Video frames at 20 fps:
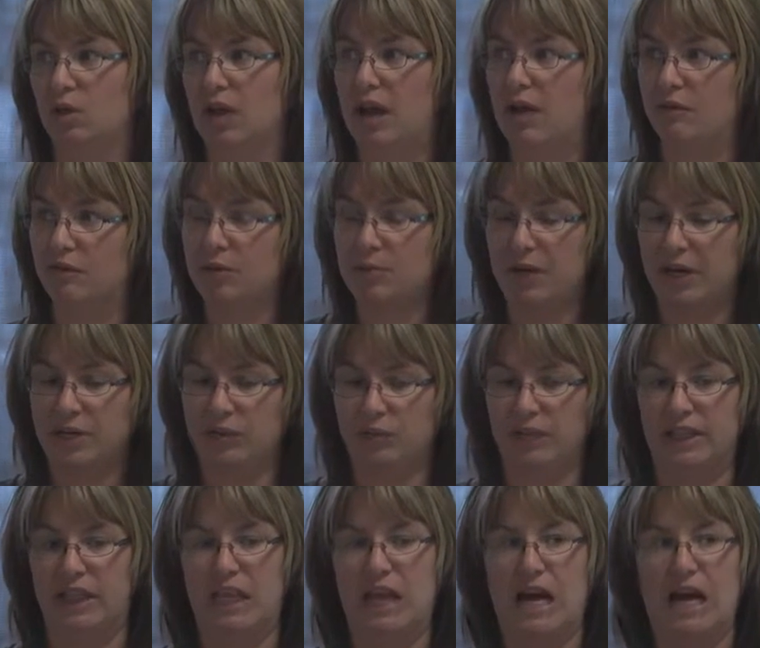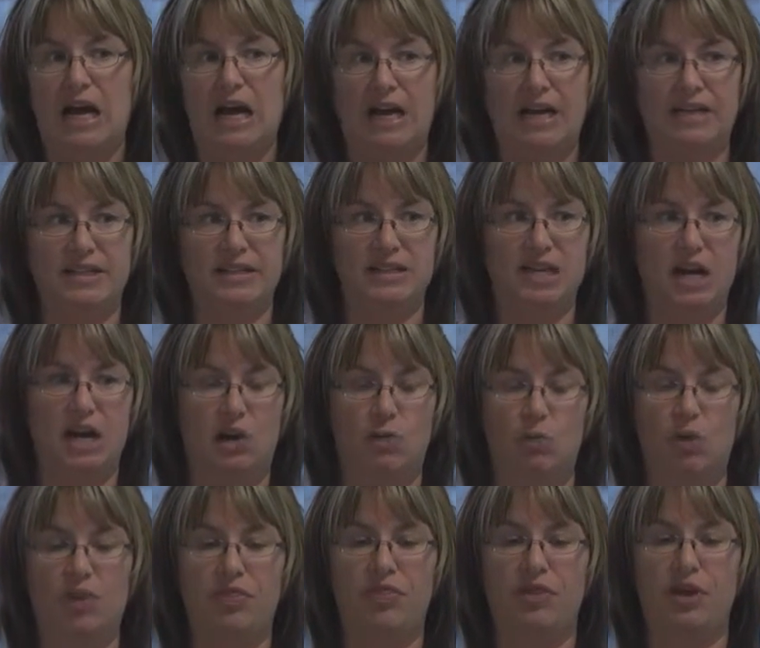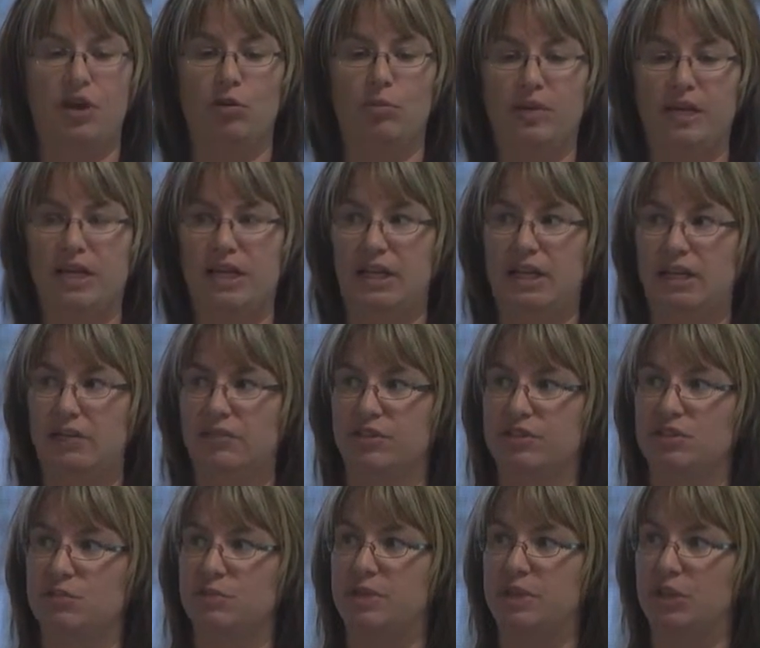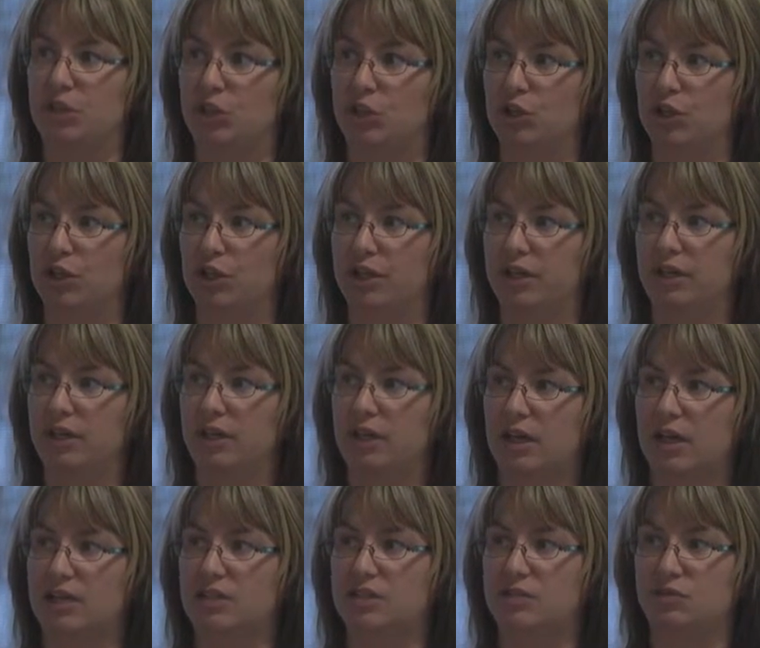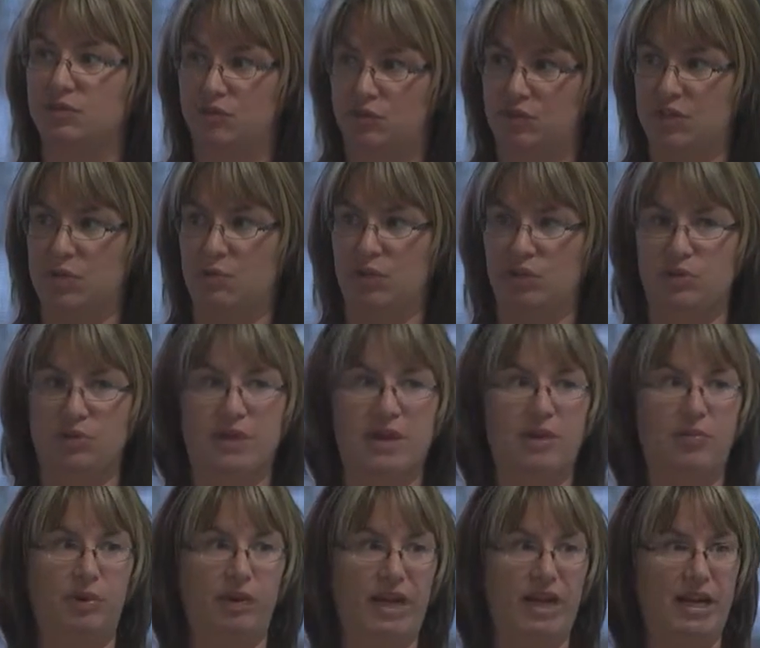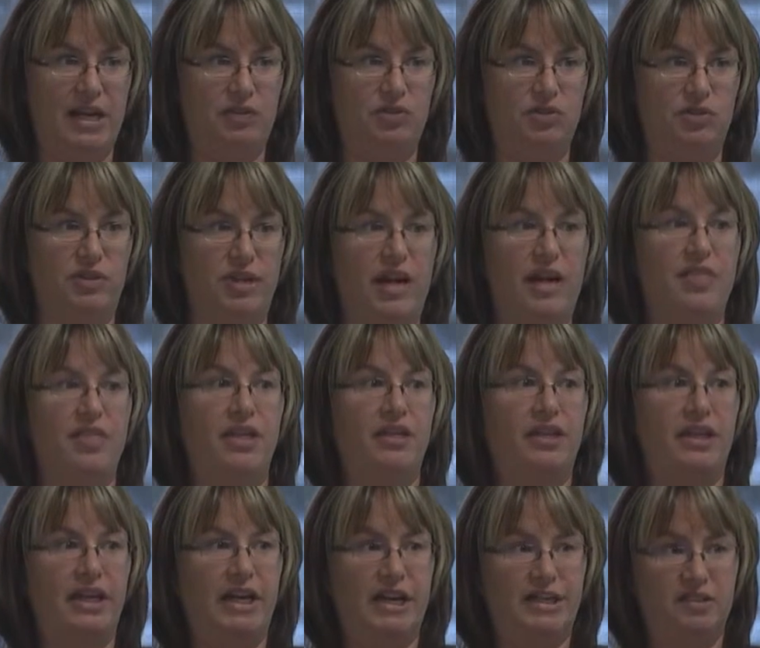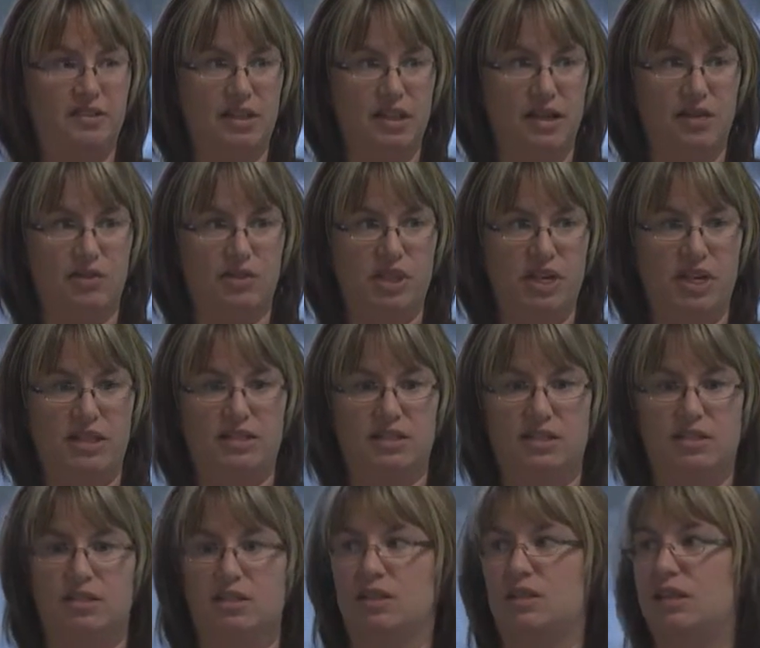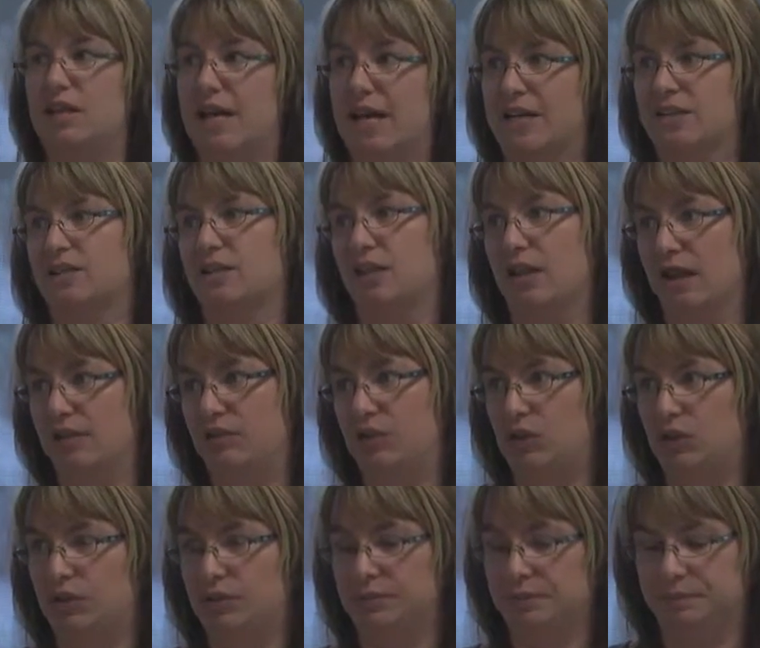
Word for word: Everybody relies on what they're being given to be good and someone to be able to answer that. And then the next layer takes it to the next level.